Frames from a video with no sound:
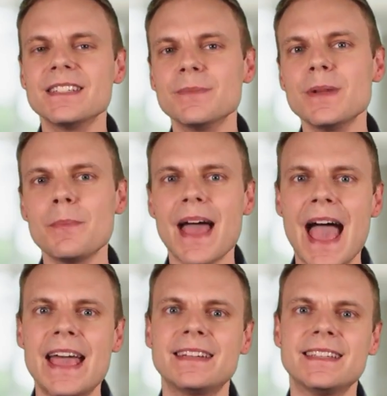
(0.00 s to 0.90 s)
Tip number
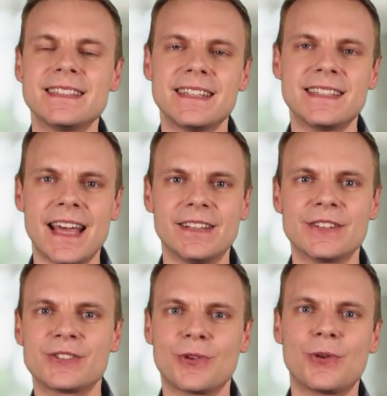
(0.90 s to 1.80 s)
eight is to tell
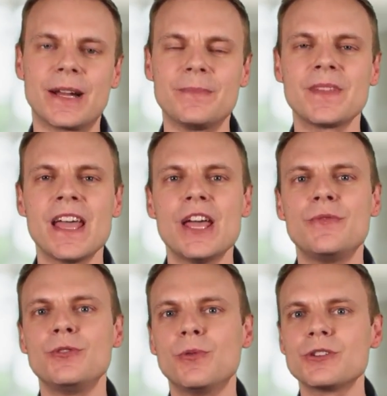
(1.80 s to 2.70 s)
a story.
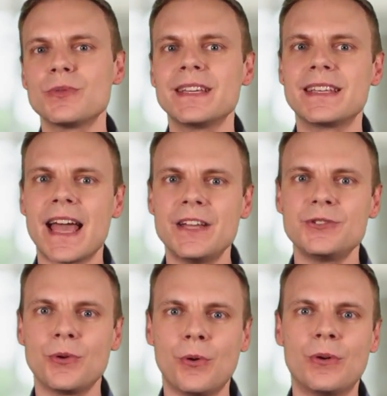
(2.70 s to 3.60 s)
If you want to
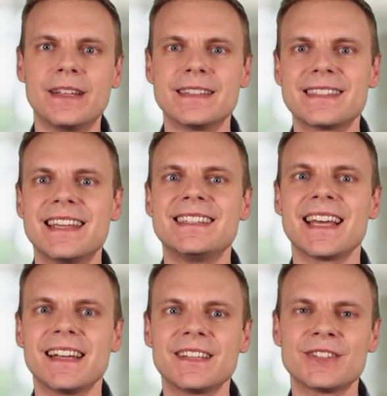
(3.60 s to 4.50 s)
engage your audience, then
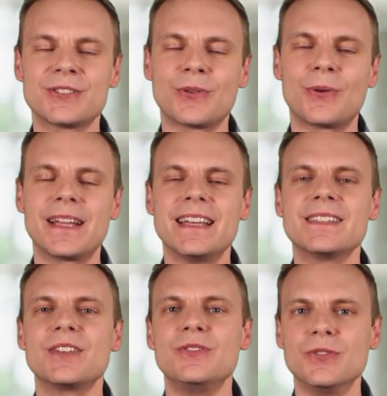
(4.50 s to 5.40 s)
telling a story
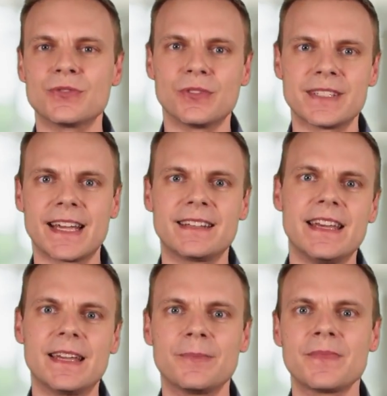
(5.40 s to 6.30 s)
is a useful
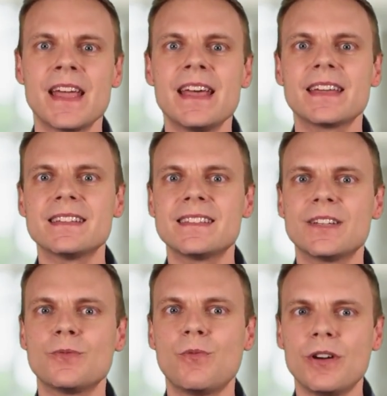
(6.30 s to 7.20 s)
technique.
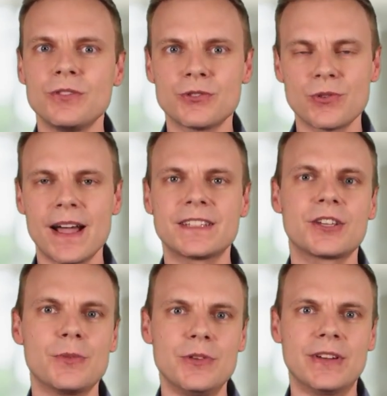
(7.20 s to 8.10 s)
Consider what you're trying
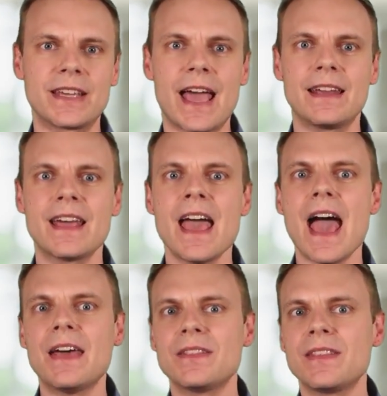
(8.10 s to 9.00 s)
to communicate
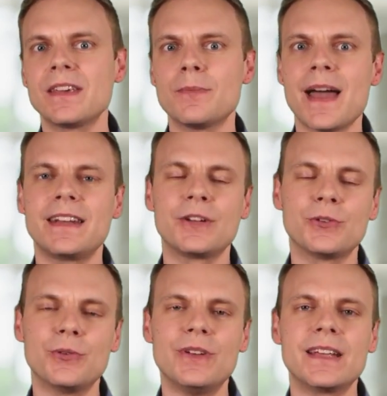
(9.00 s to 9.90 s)
and think about
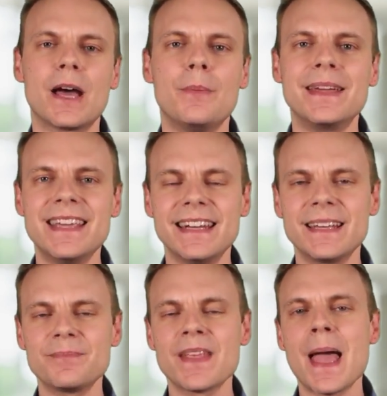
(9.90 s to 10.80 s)
including a
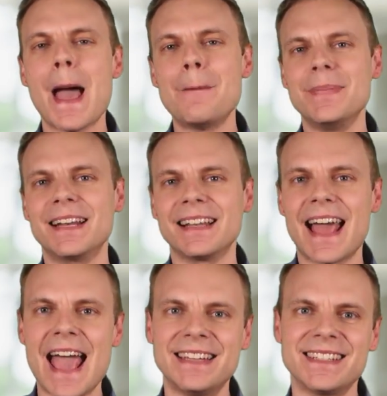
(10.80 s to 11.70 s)
beginning, a
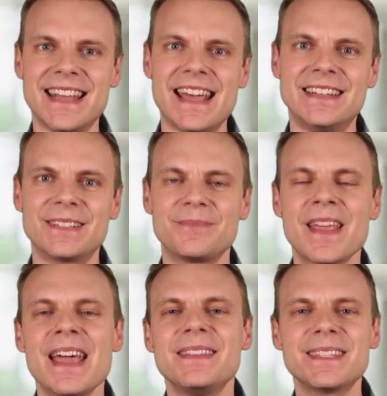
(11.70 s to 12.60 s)
middle, and an end.
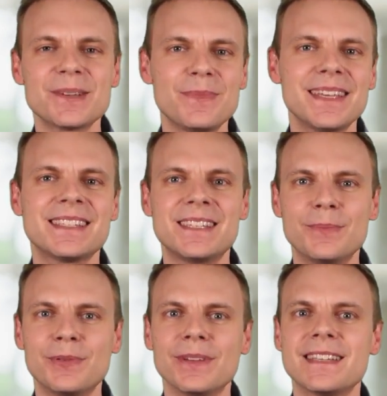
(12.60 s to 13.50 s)
This can be as
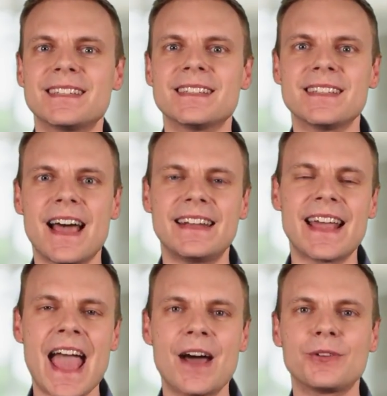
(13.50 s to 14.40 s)
simple as
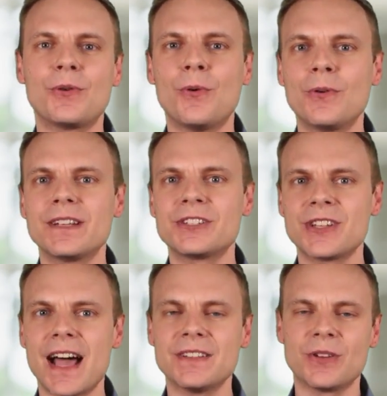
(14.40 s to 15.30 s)
deciding how to order
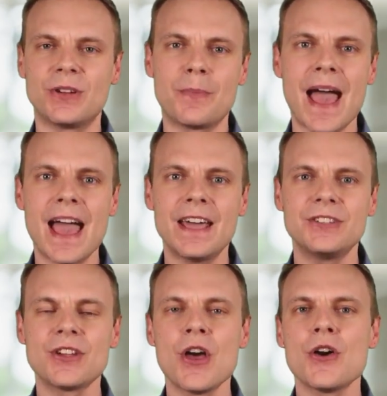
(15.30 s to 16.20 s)
charts on a
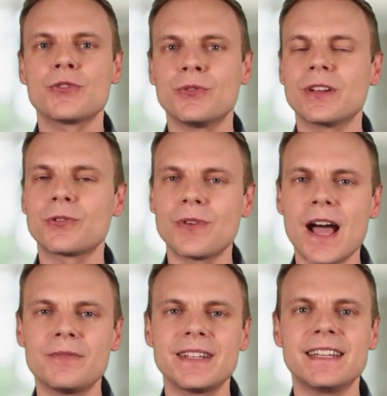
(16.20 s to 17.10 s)
page through to
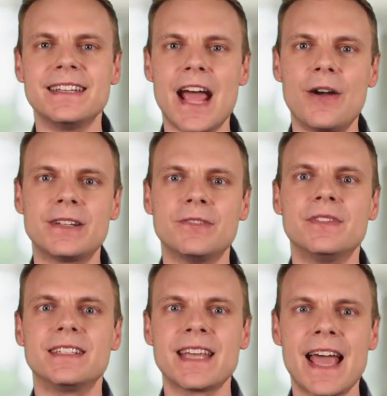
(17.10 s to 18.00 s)
crafting a narrative
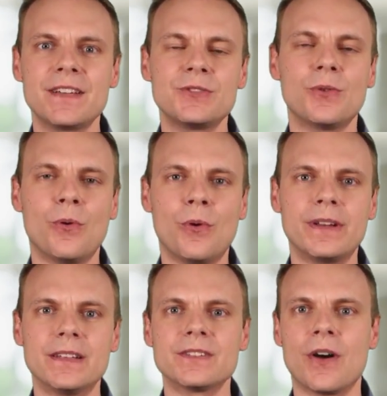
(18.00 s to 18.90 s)
that takes your
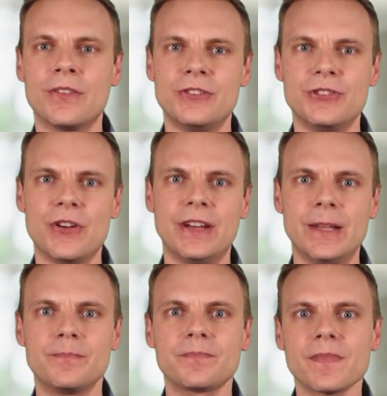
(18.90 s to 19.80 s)
audience on a
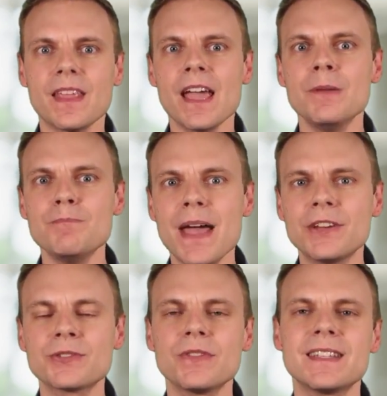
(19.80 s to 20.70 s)
journey. And
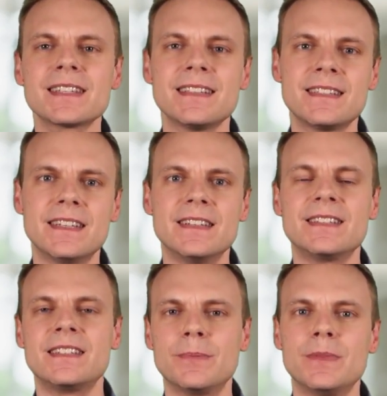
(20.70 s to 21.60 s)
make sure this
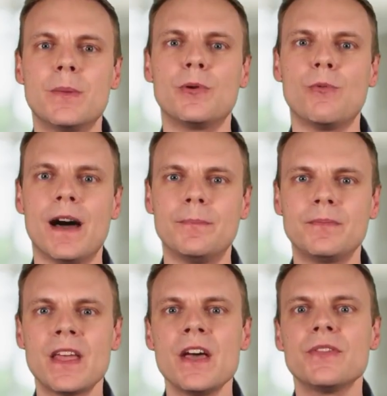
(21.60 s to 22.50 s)
considers tip number
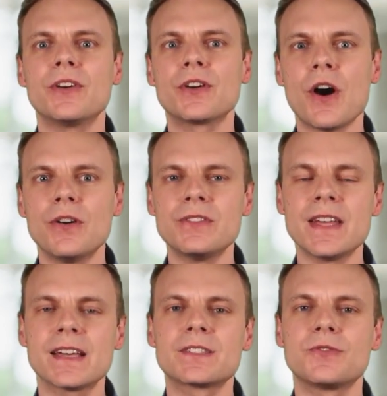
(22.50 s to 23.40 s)
one, the
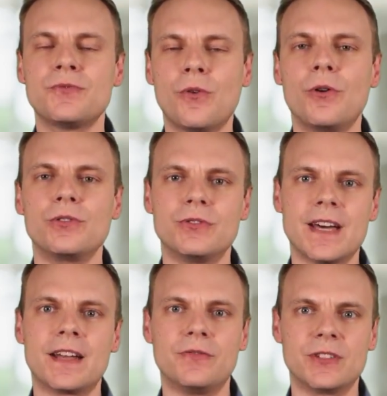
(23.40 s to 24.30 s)
context for your
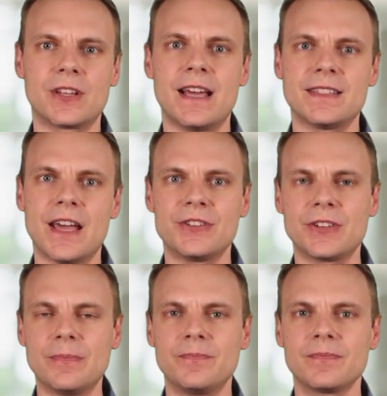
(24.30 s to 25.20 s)
data
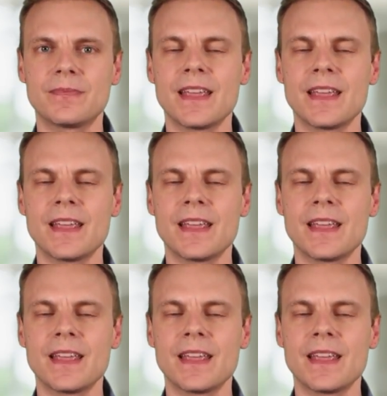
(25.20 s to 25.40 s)
visualization.